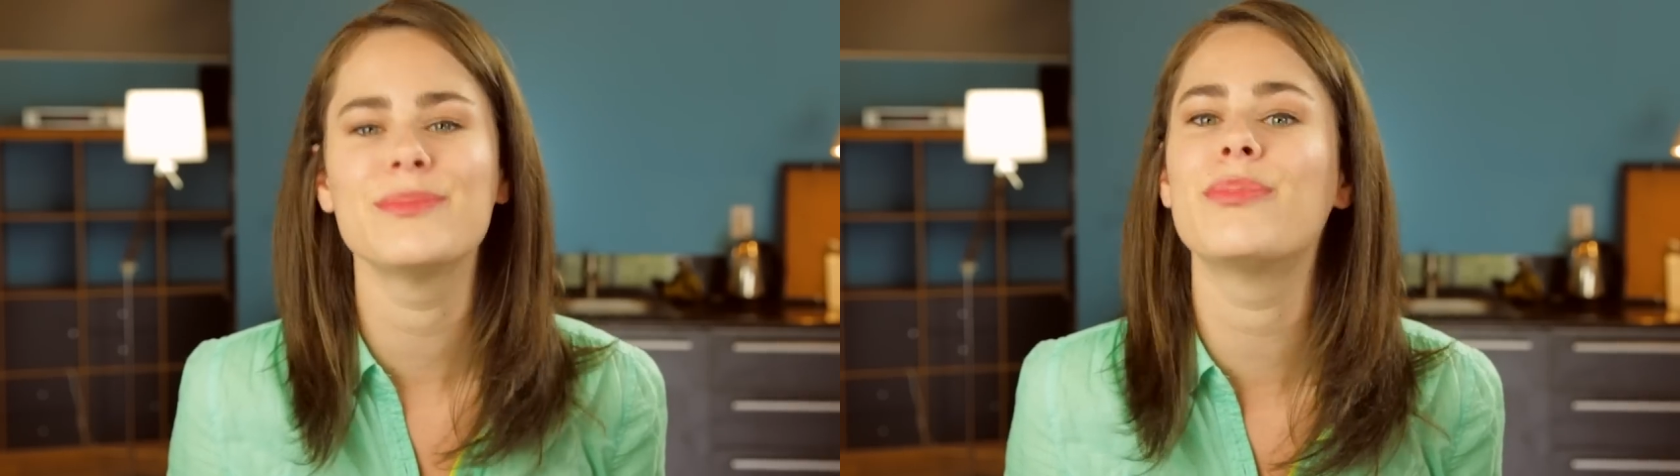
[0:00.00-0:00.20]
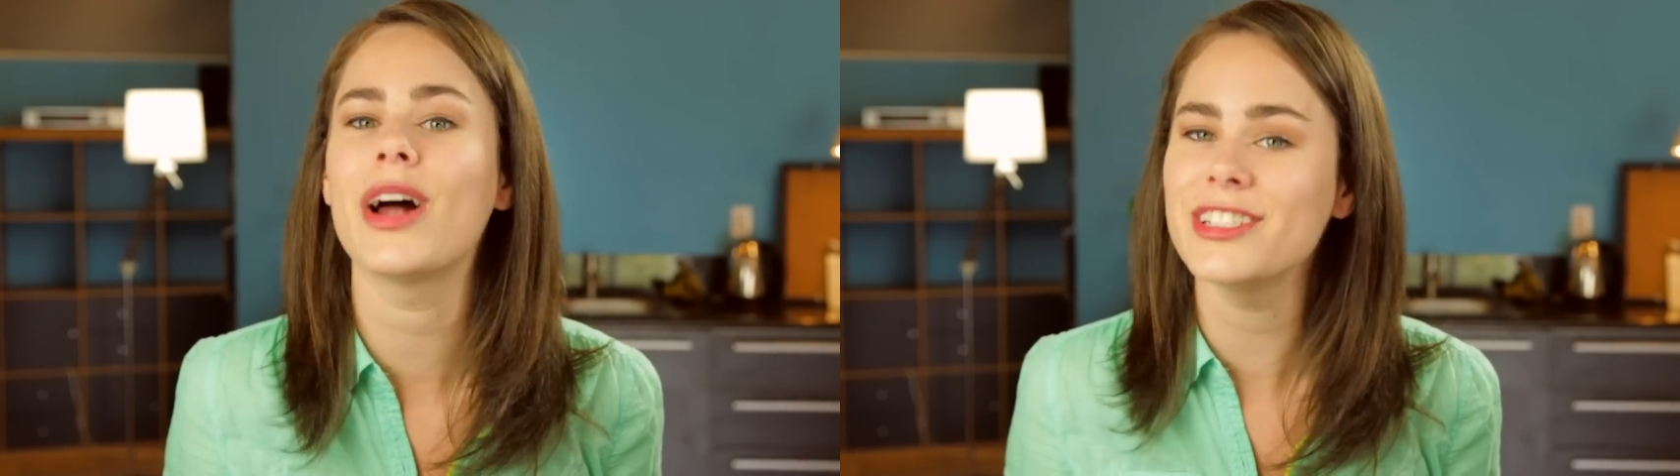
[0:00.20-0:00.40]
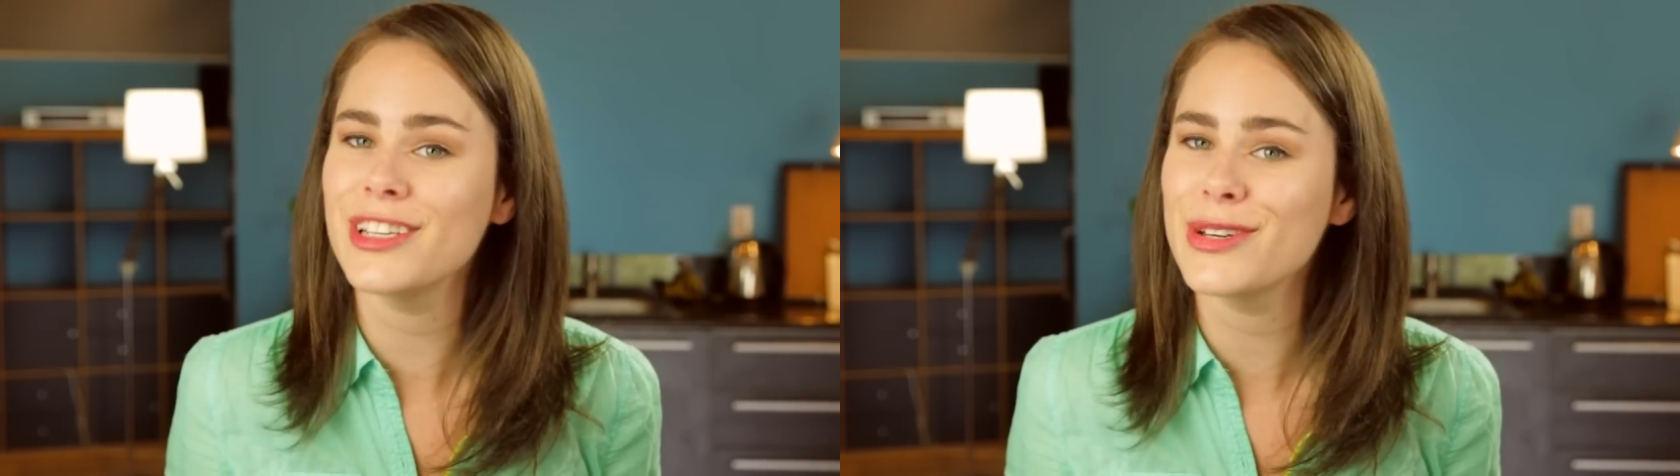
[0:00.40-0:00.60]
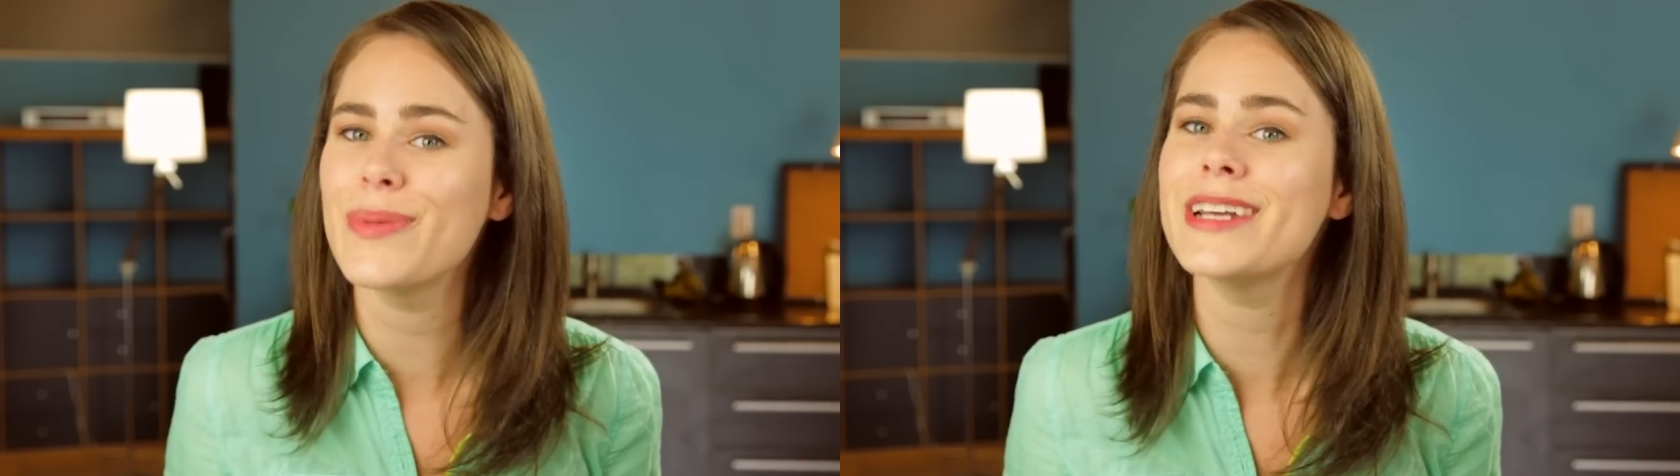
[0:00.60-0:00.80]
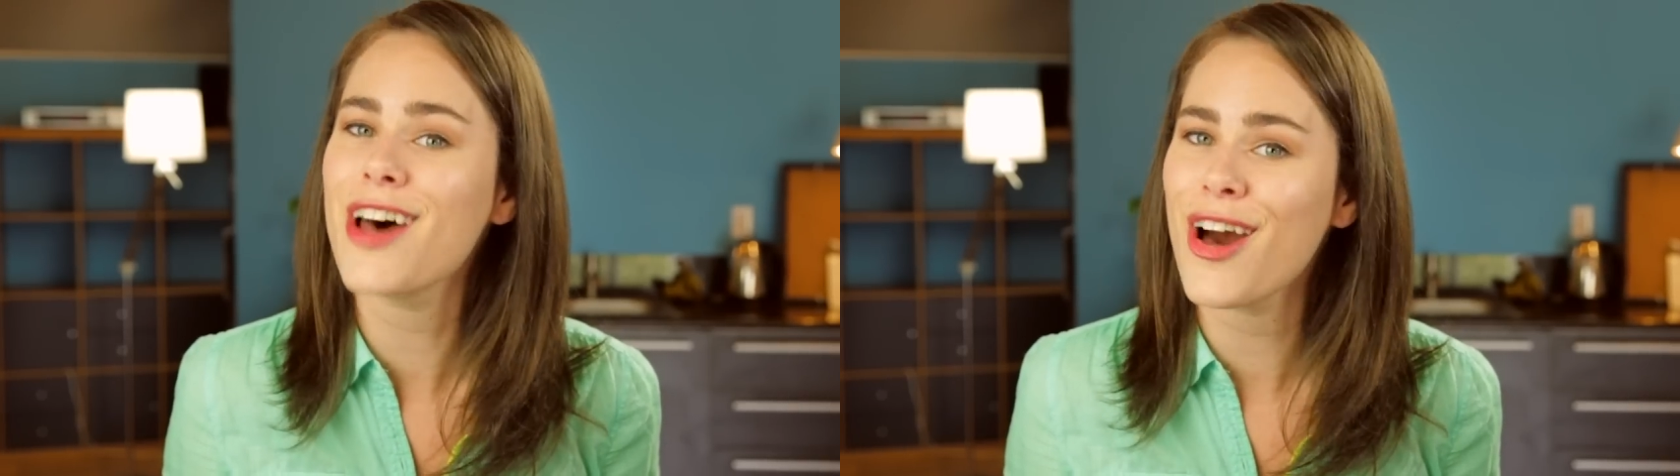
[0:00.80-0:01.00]
brought to you
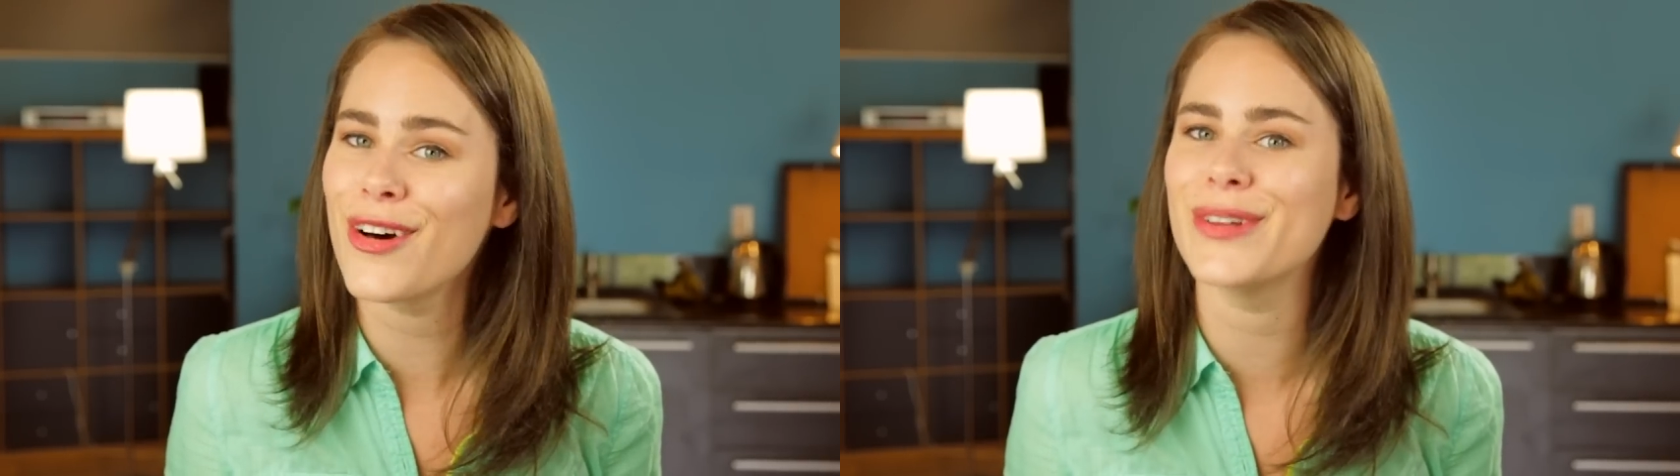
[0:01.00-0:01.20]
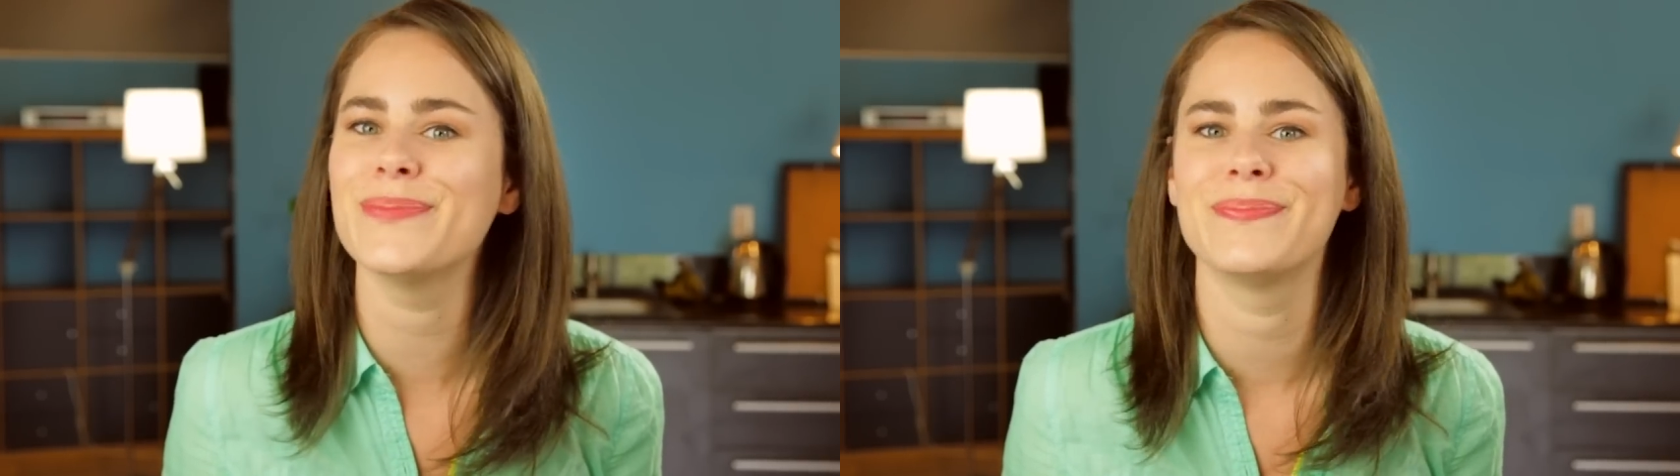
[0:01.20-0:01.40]
by Tongal.